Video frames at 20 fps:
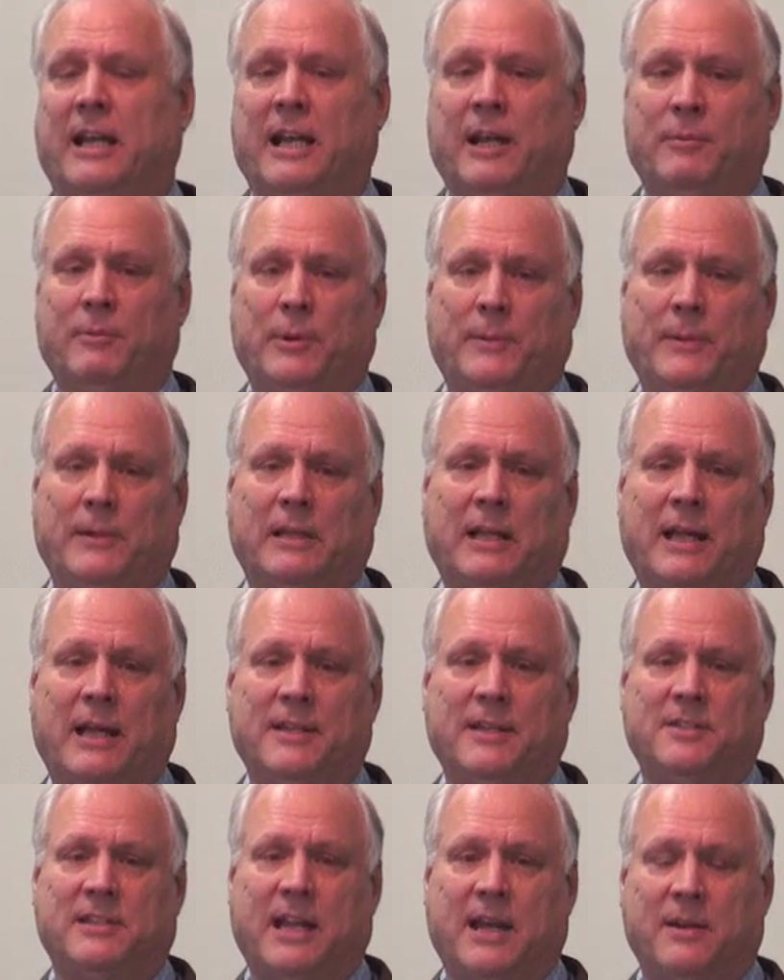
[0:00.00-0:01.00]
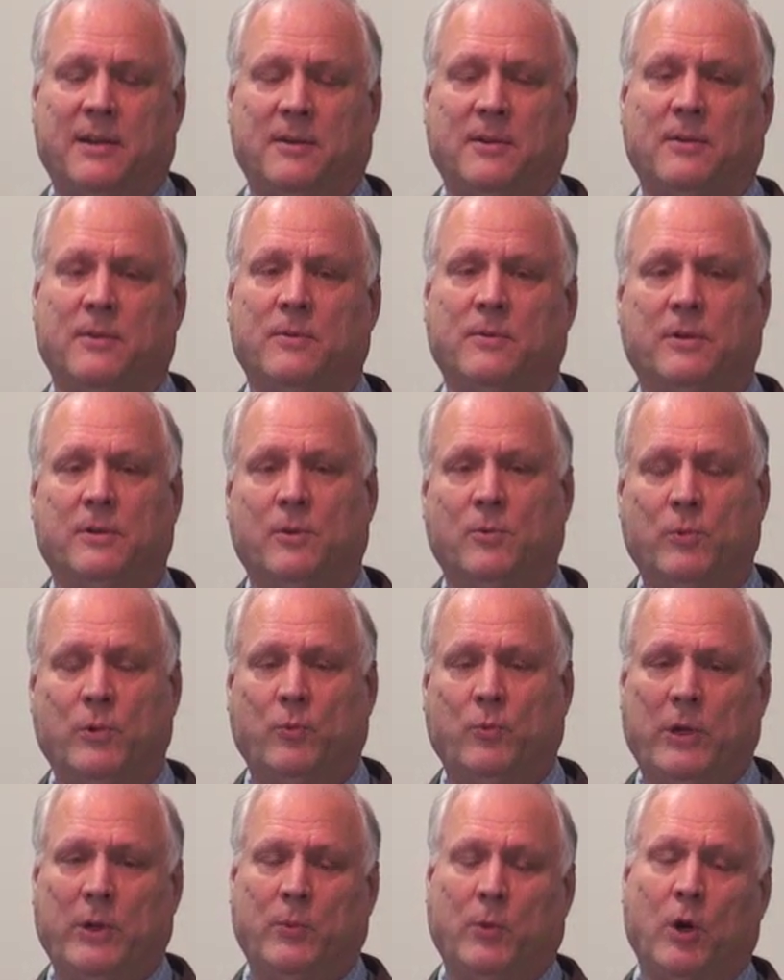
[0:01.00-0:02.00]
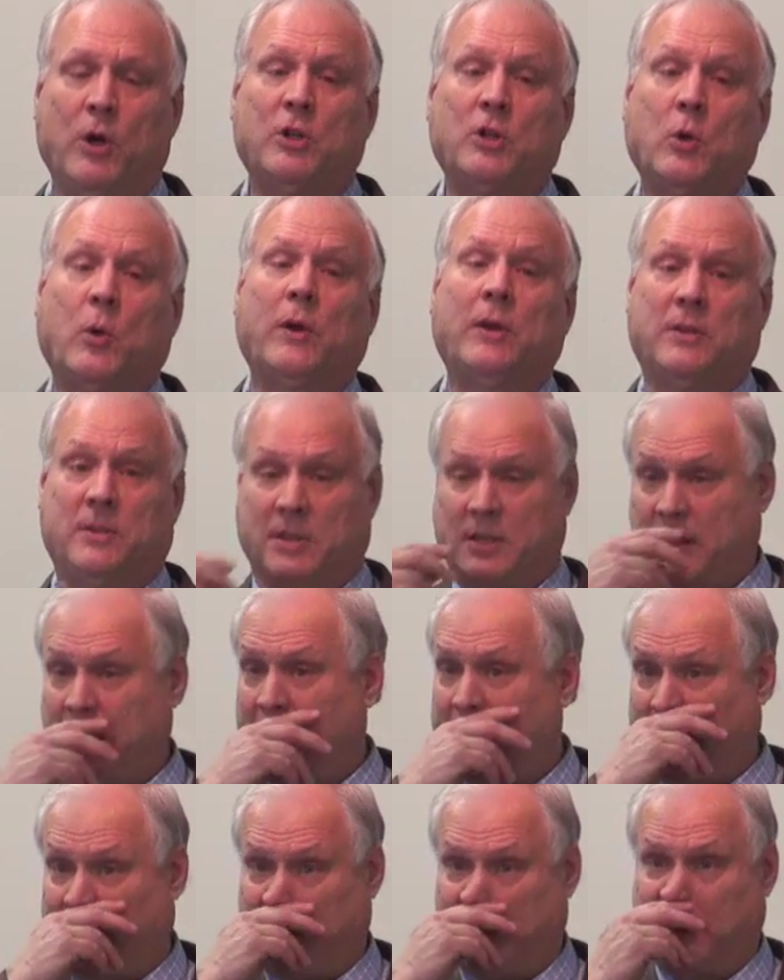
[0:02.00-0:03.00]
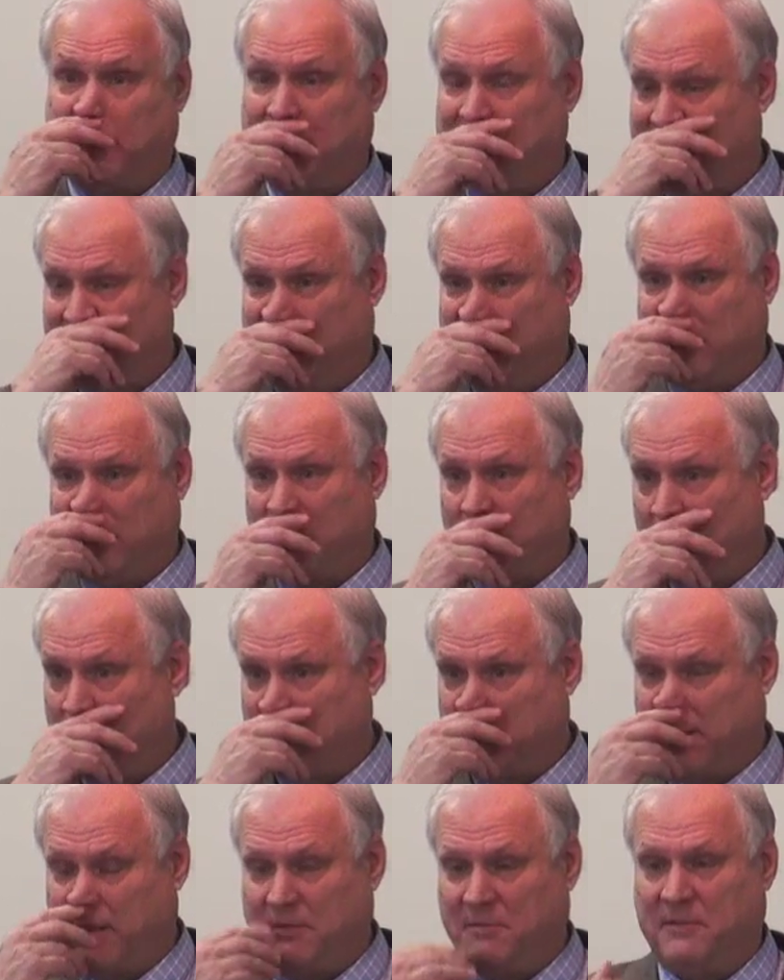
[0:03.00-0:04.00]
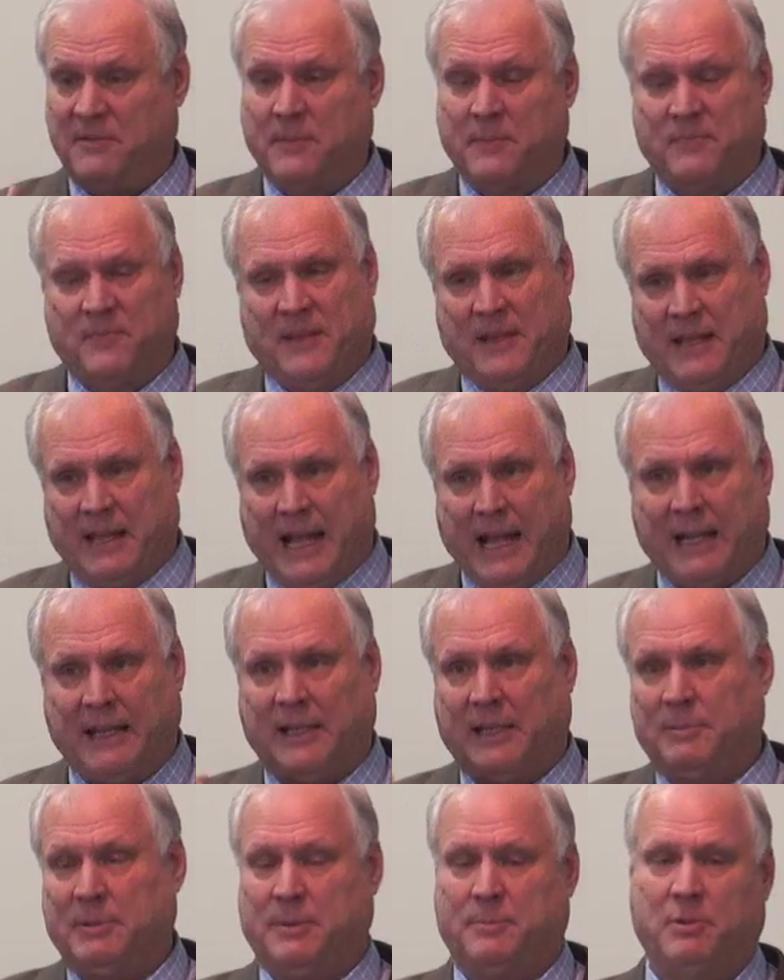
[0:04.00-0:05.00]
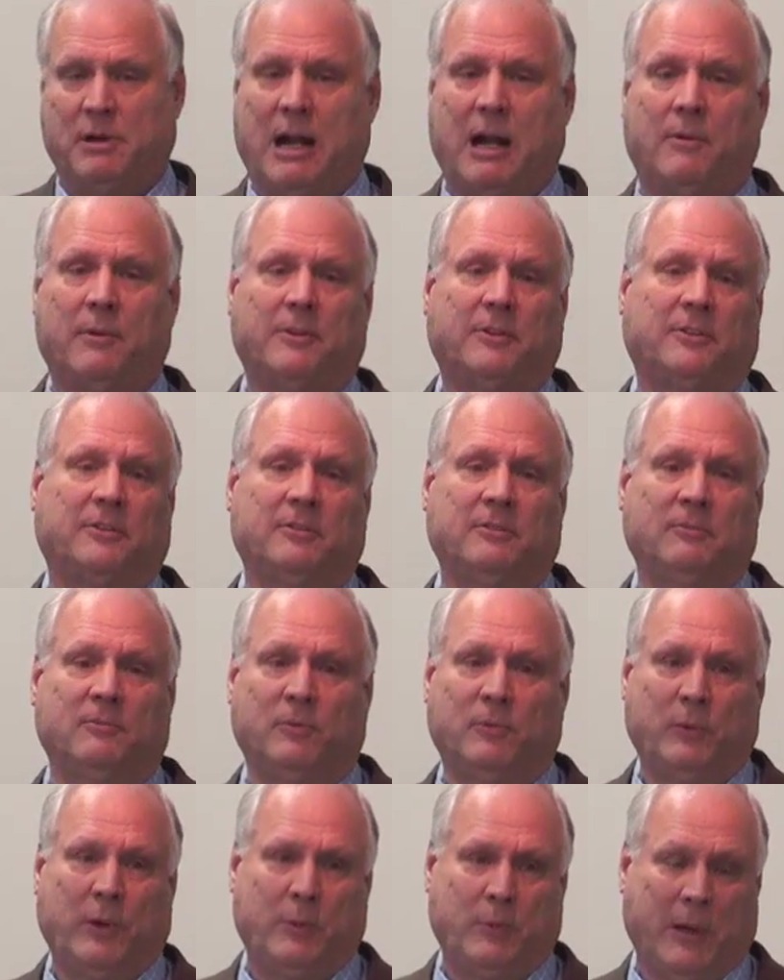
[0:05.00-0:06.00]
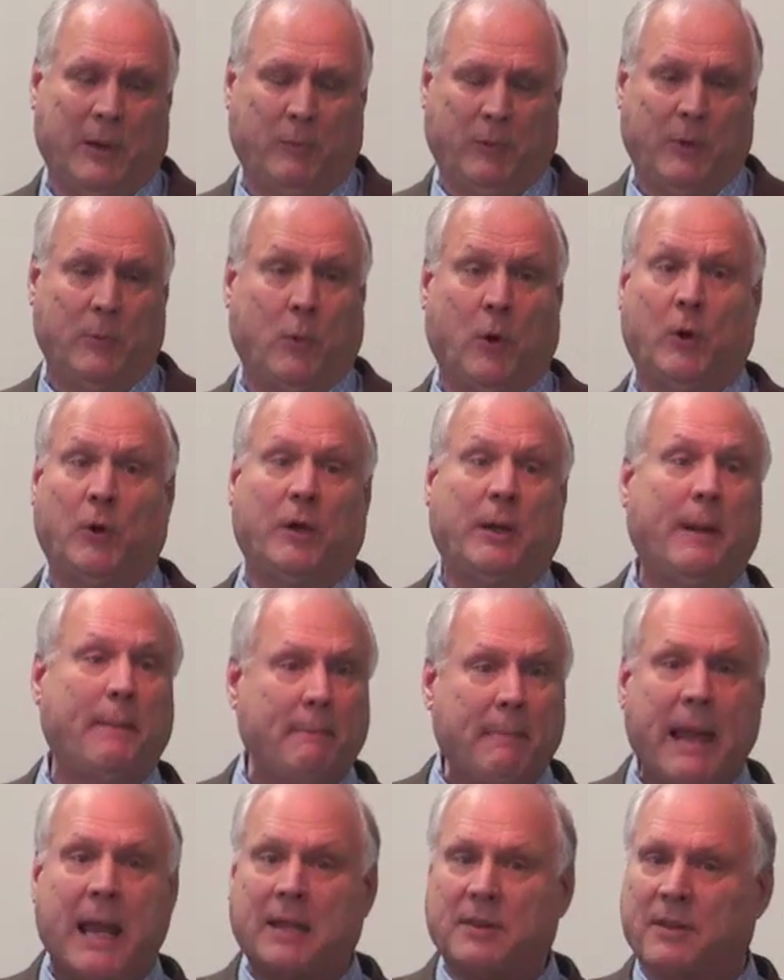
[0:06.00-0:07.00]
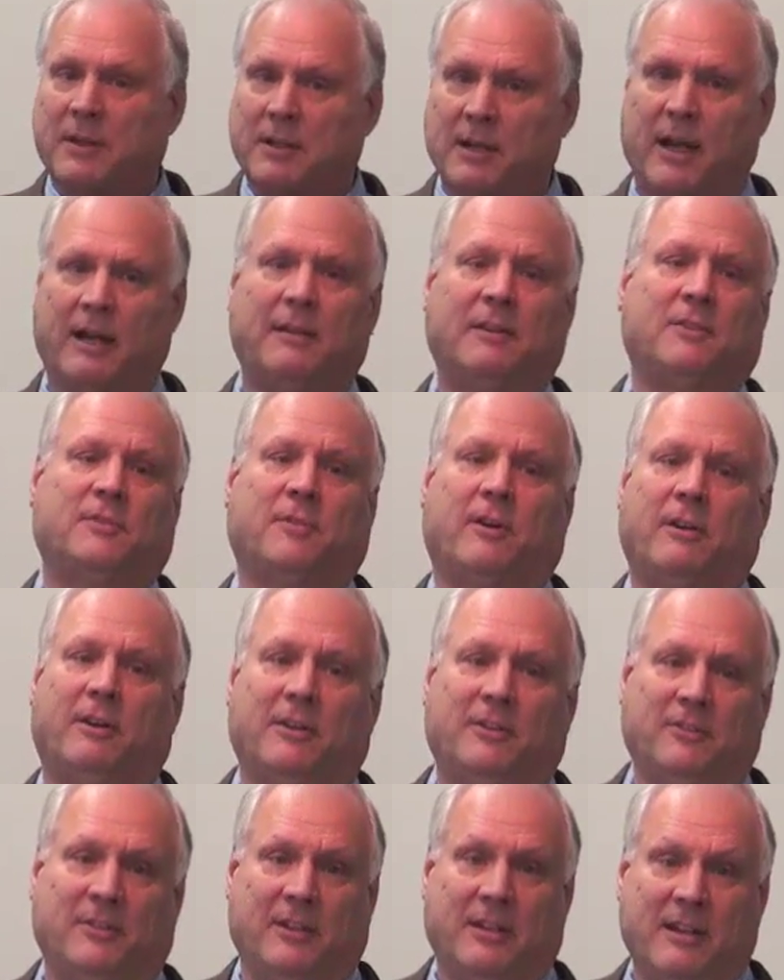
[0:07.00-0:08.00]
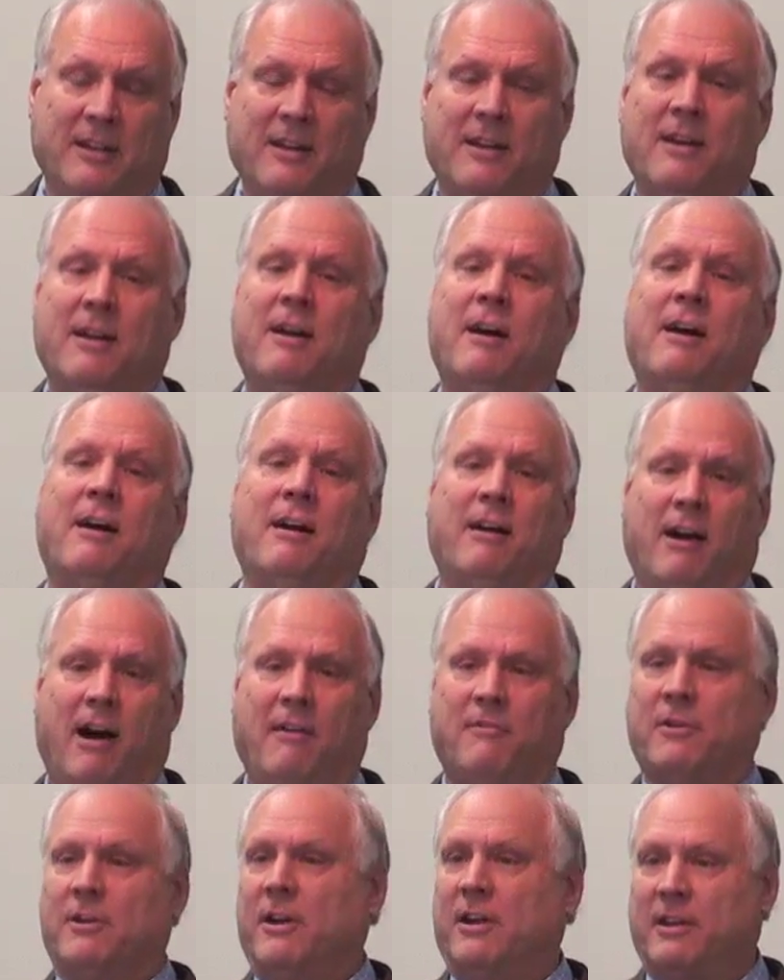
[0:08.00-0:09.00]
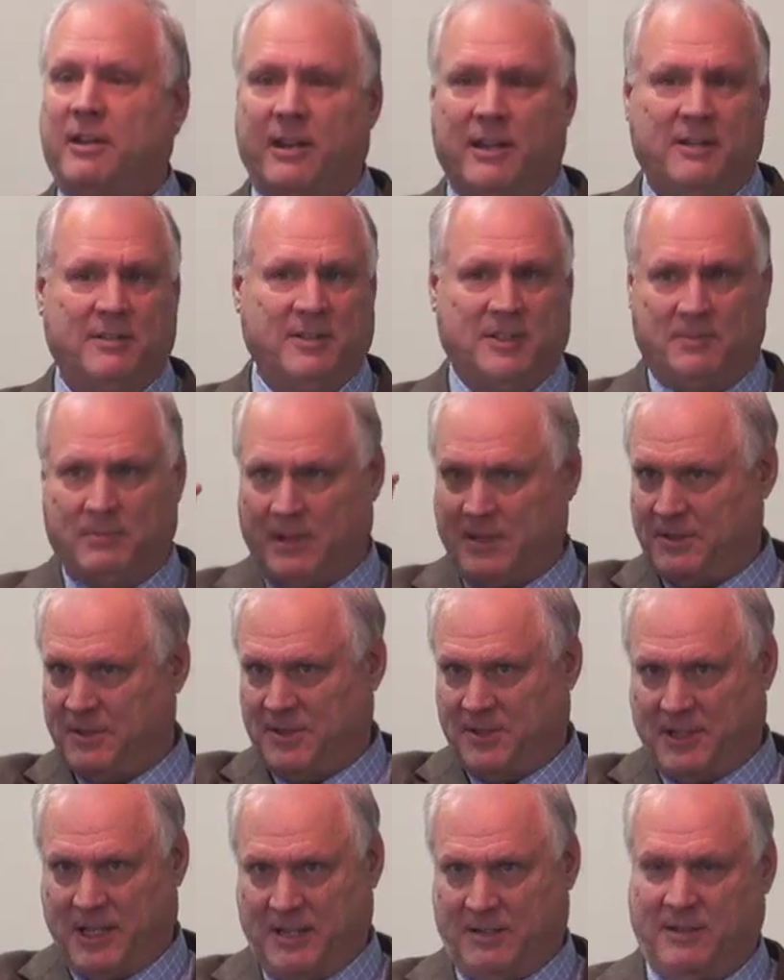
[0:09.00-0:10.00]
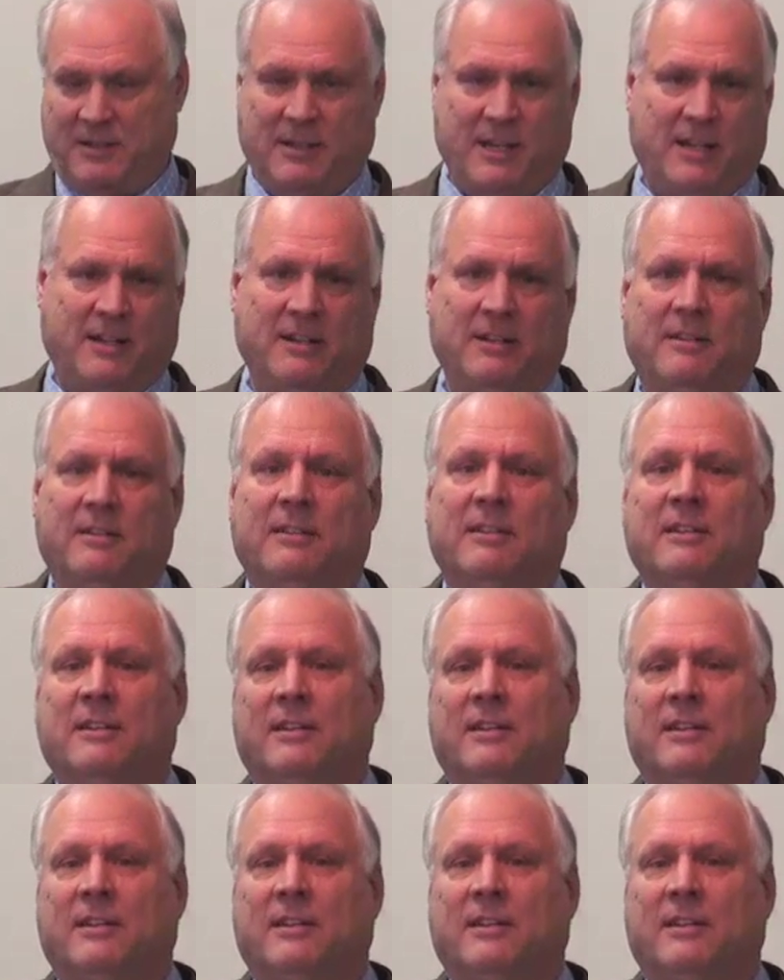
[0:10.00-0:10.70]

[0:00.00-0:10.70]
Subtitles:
and we realized that we weren't going to cut it in terms of academic prowess. We weren't going to make the cut as far as offering our kids as much as they could get in